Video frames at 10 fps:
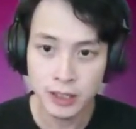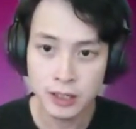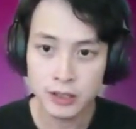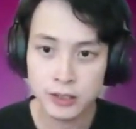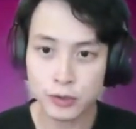
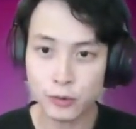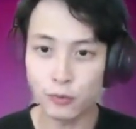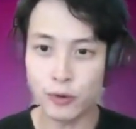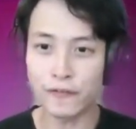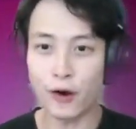So
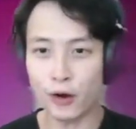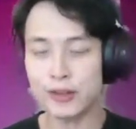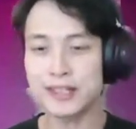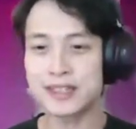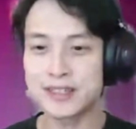with all
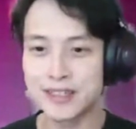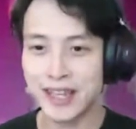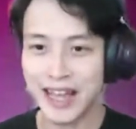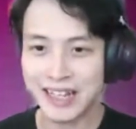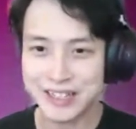these
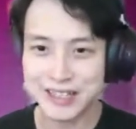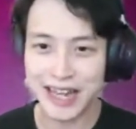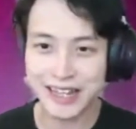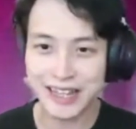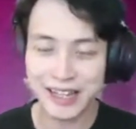
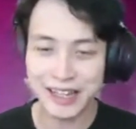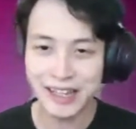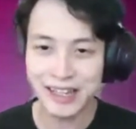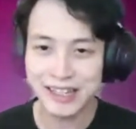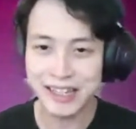exciting
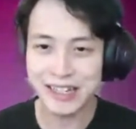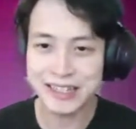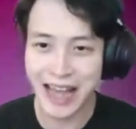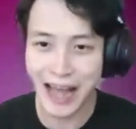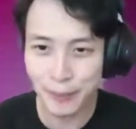things
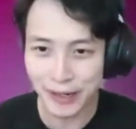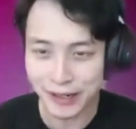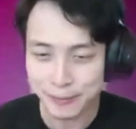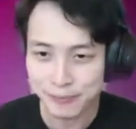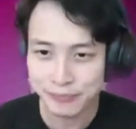happening,
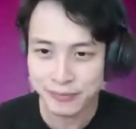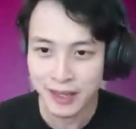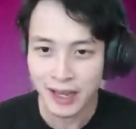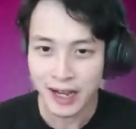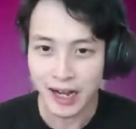
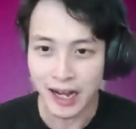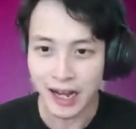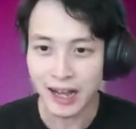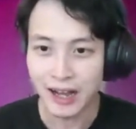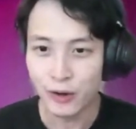
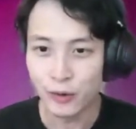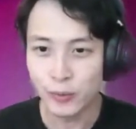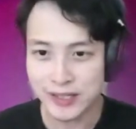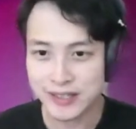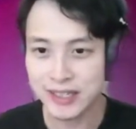
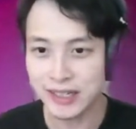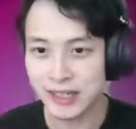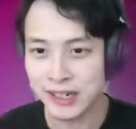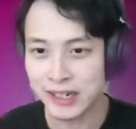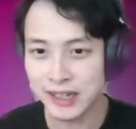we see
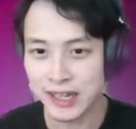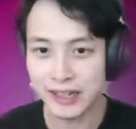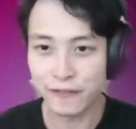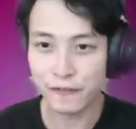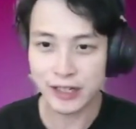that
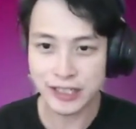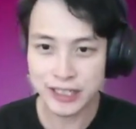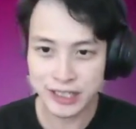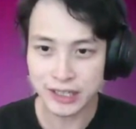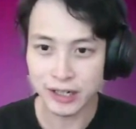the
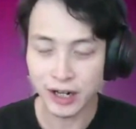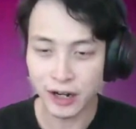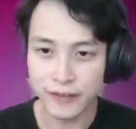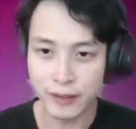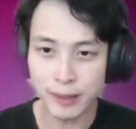frontier
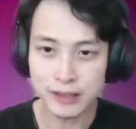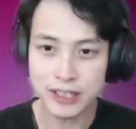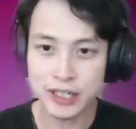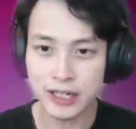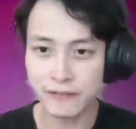of the
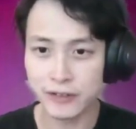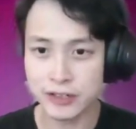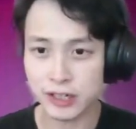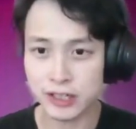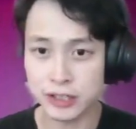multi-chain
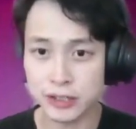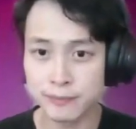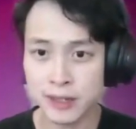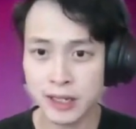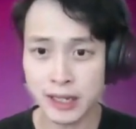infrastructure
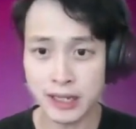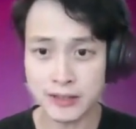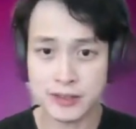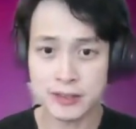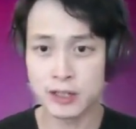
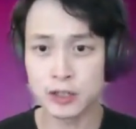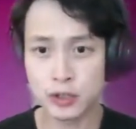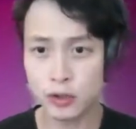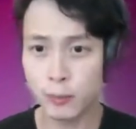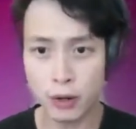is
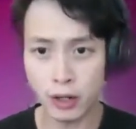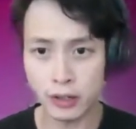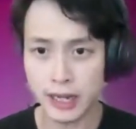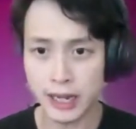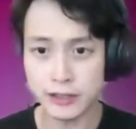so broad
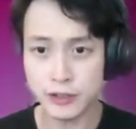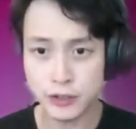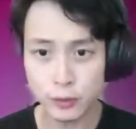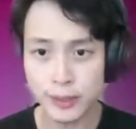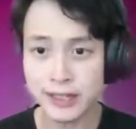and there's
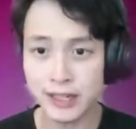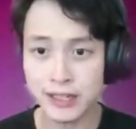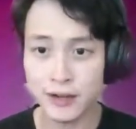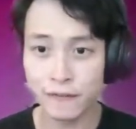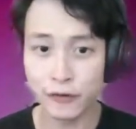so many
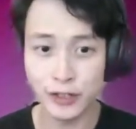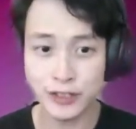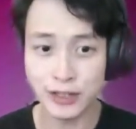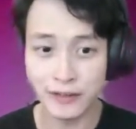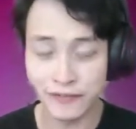things for us
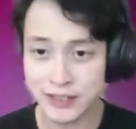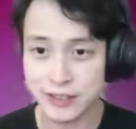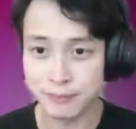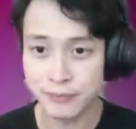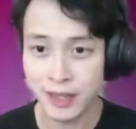to invest
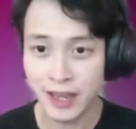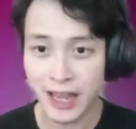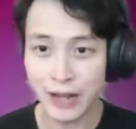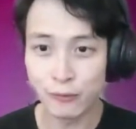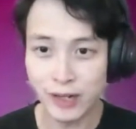in.
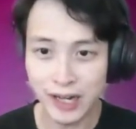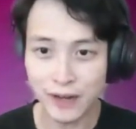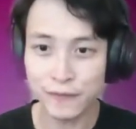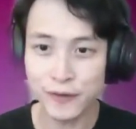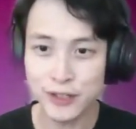And we
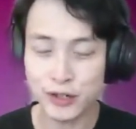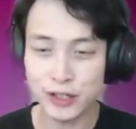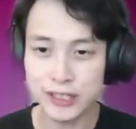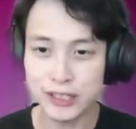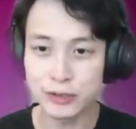love to
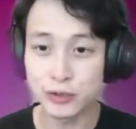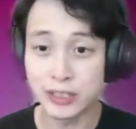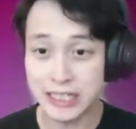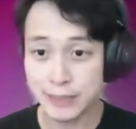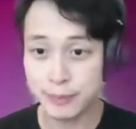continue to
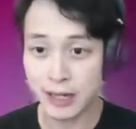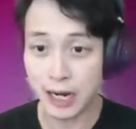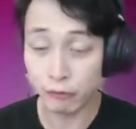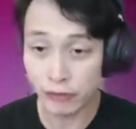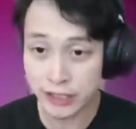deepen
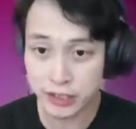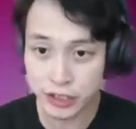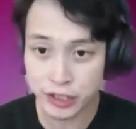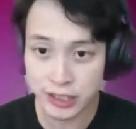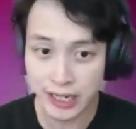our
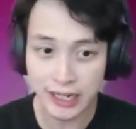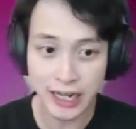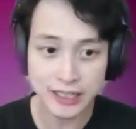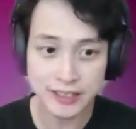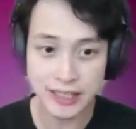research and
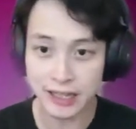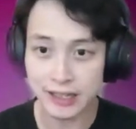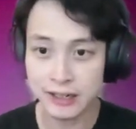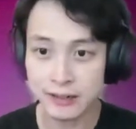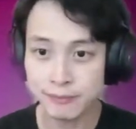
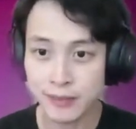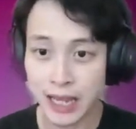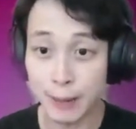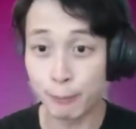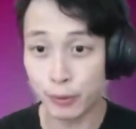understanding
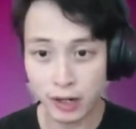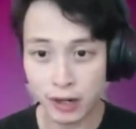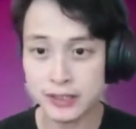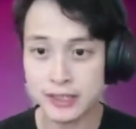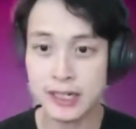and bring
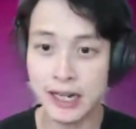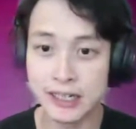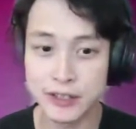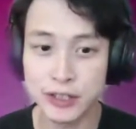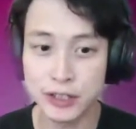content like
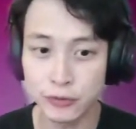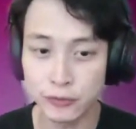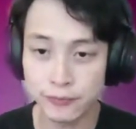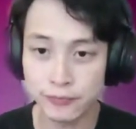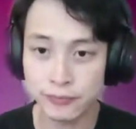this to you.
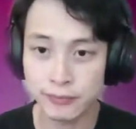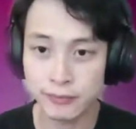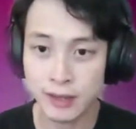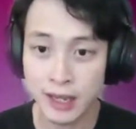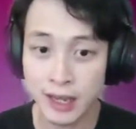
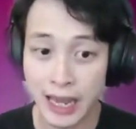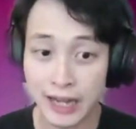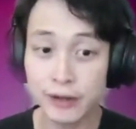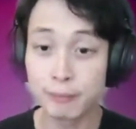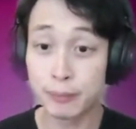
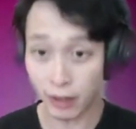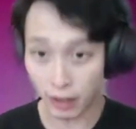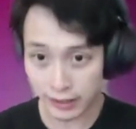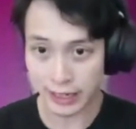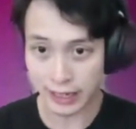And
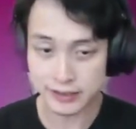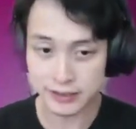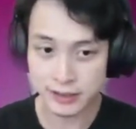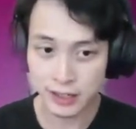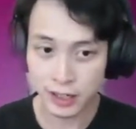beyond that,
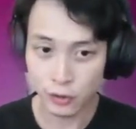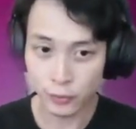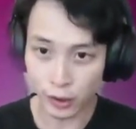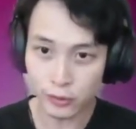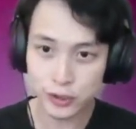we
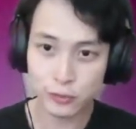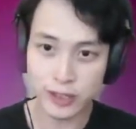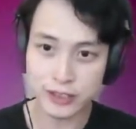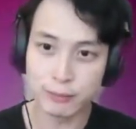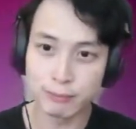also
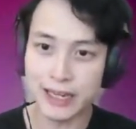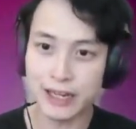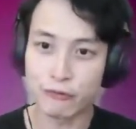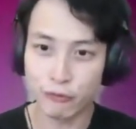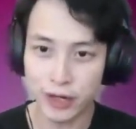want to make
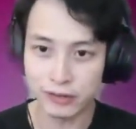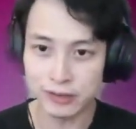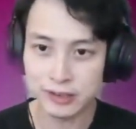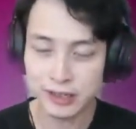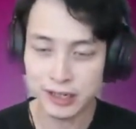it real.
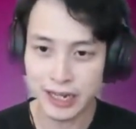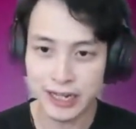It